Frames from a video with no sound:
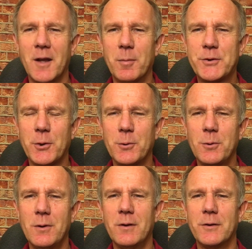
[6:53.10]
Number
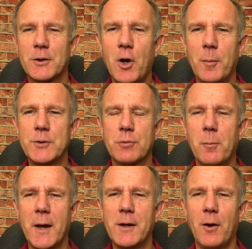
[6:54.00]
two, the comments
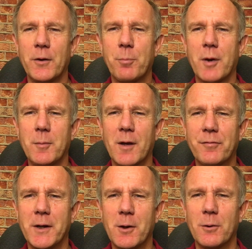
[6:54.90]
remain on the premiere
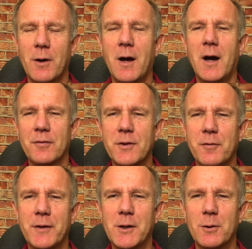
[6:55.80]
video after the
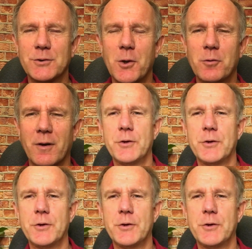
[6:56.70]
video is over.